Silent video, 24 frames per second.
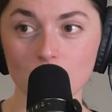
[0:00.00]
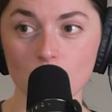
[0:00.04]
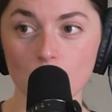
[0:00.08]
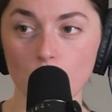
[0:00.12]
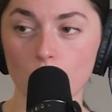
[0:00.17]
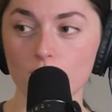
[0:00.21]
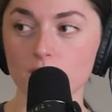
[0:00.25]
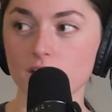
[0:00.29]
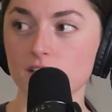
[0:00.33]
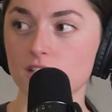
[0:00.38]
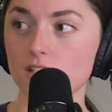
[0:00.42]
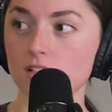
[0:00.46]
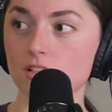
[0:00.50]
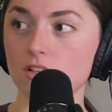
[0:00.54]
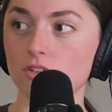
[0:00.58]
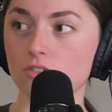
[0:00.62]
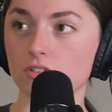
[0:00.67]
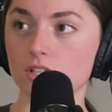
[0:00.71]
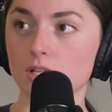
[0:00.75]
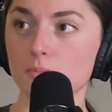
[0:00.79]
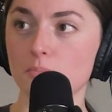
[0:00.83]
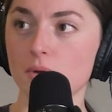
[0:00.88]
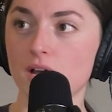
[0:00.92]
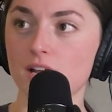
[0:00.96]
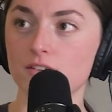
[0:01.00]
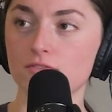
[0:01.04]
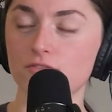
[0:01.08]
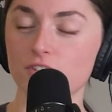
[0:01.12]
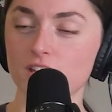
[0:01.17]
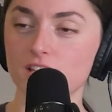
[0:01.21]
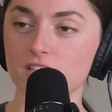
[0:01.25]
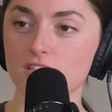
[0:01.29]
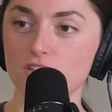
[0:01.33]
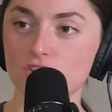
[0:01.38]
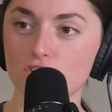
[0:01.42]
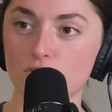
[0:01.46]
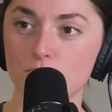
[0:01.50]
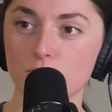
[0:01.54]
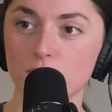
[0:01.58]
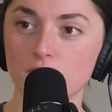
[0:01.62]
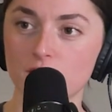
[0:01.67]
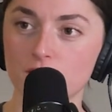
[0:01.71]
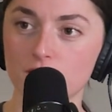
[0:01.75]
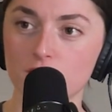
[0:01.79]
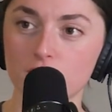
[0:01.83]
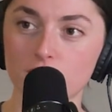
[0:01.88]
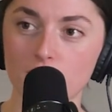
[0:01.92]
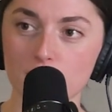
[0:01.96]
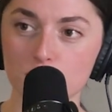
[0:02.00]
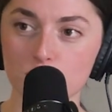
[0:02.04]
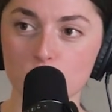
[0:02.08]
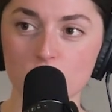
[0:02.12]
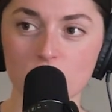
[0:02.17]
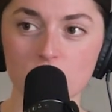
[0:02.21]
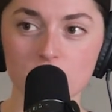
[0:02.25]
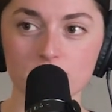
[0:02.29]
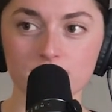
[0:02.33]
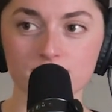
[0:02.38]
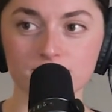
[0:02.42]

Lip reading: Or like the little clip-on fan so you can put on your dashboard.